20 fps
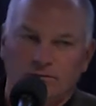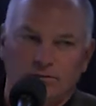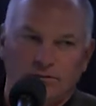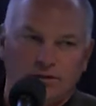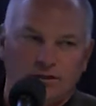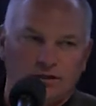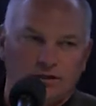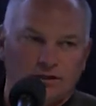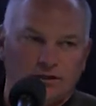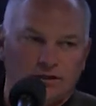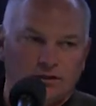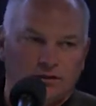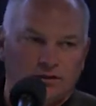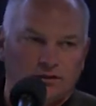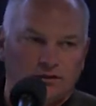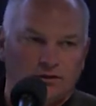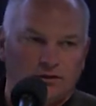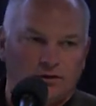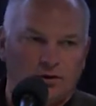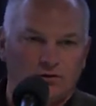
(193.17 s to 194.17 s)
We
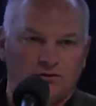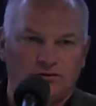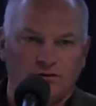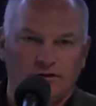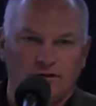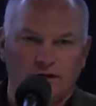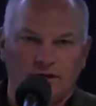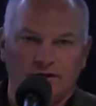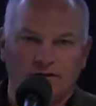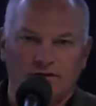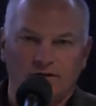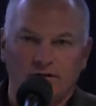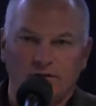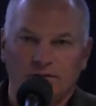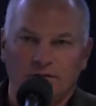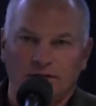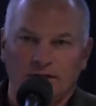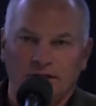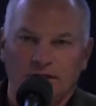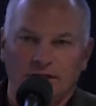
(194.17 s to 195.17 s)
hosted the
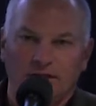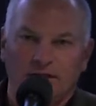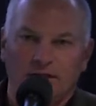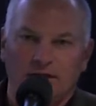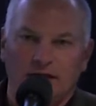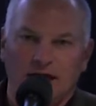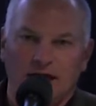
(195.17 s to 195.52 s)
NCAA